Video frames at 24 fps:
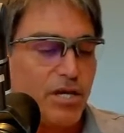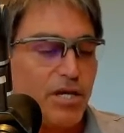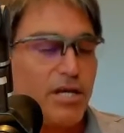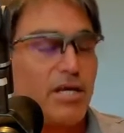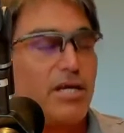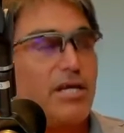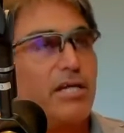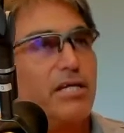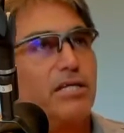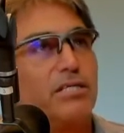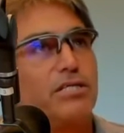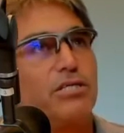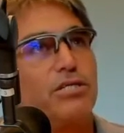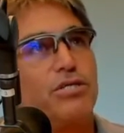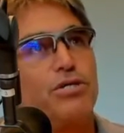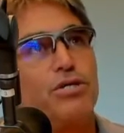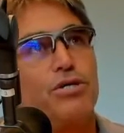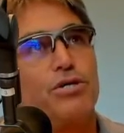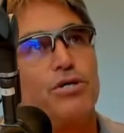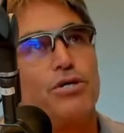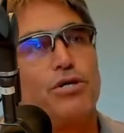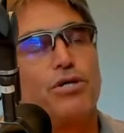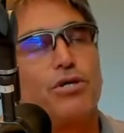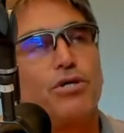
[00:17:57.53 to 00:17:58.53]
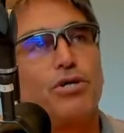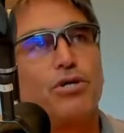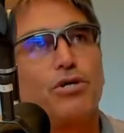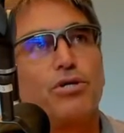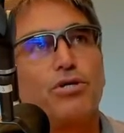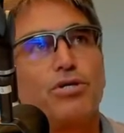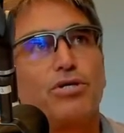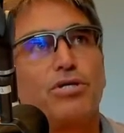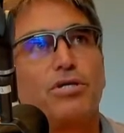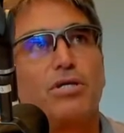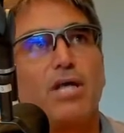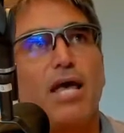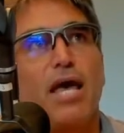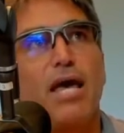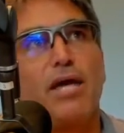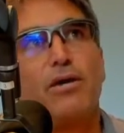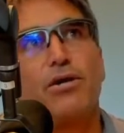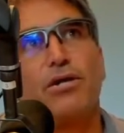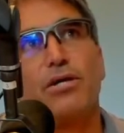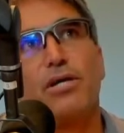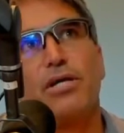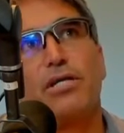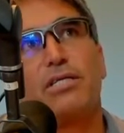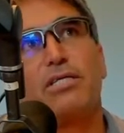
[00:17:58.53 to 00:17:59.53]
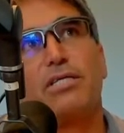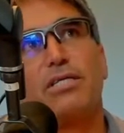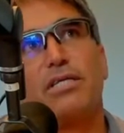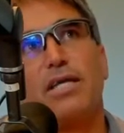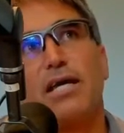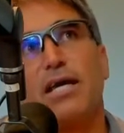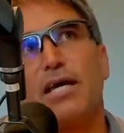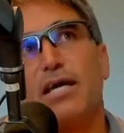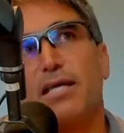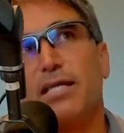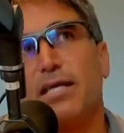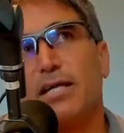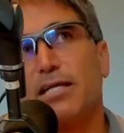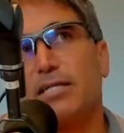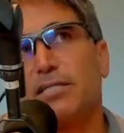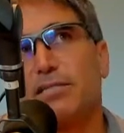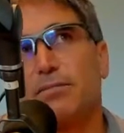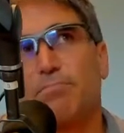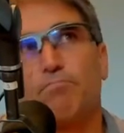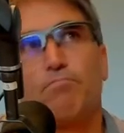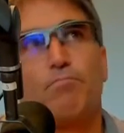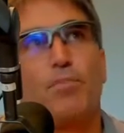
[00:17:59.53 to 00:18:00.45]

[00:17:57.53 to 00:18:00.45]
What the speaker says: is to stand on a stair that's